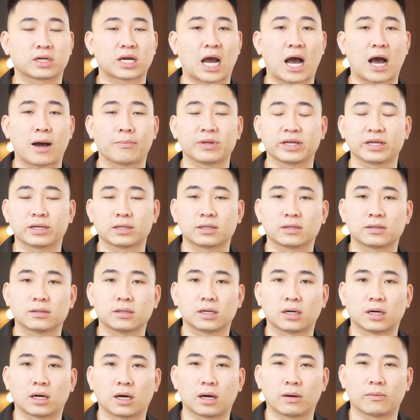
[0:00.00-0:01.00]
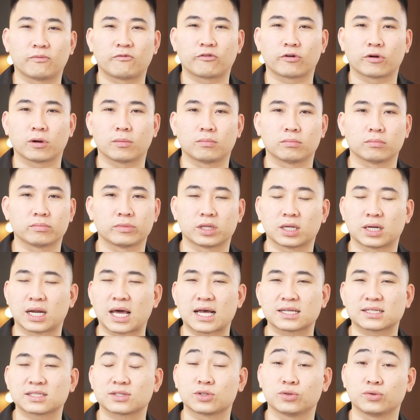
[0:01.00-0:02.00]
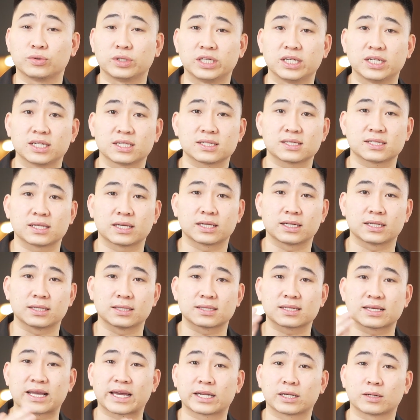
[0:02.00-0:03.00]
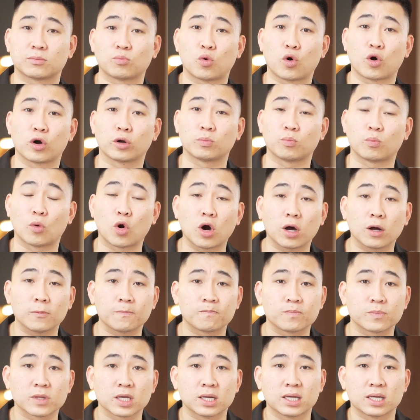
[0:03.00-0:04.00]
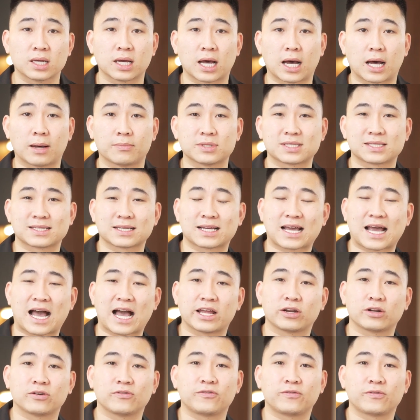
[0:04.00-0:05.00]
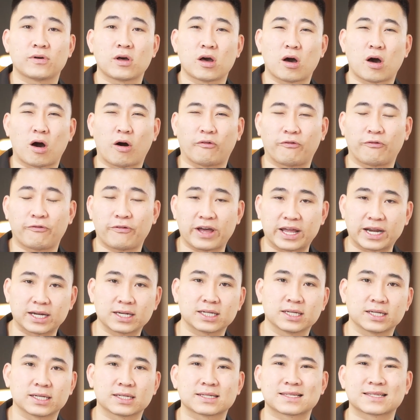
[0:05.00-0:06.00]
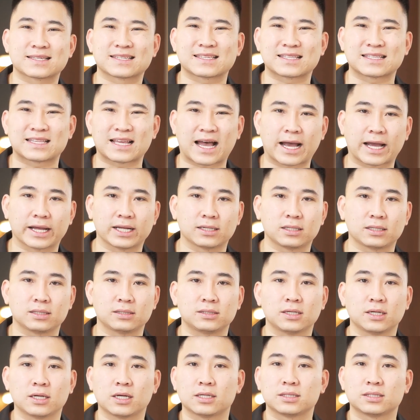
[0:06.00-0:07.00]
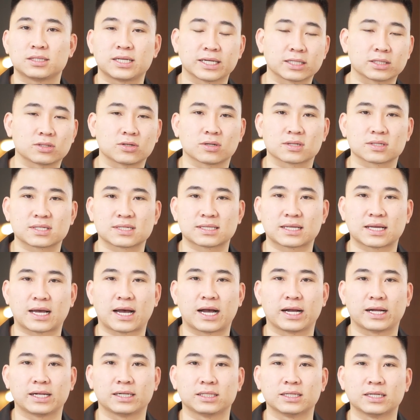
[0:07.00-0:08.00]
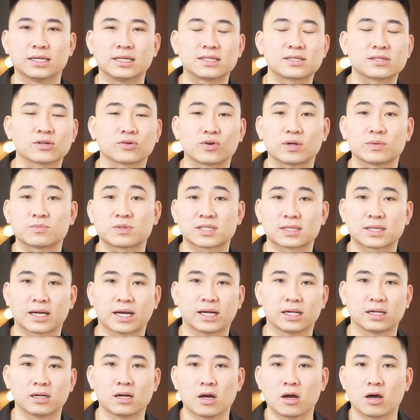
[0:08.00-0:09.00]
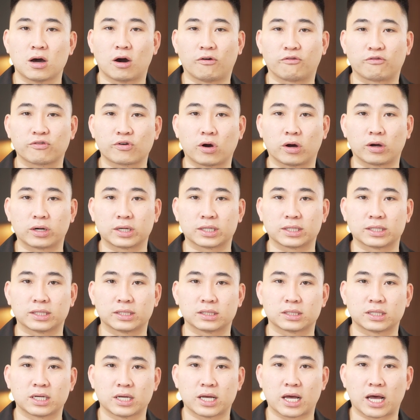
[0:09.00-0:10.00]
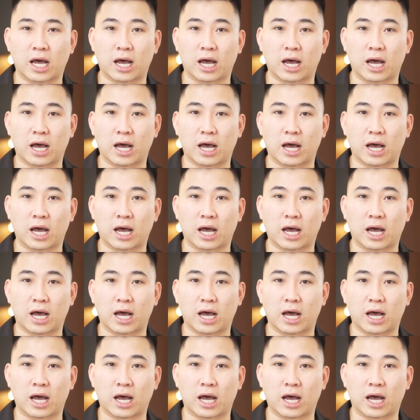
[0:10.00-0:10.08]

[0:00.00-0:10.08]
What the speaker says: coming from the last 2 years, and it's getting more and more. It's a kind of authentic style, TikTok style, Instagram style of content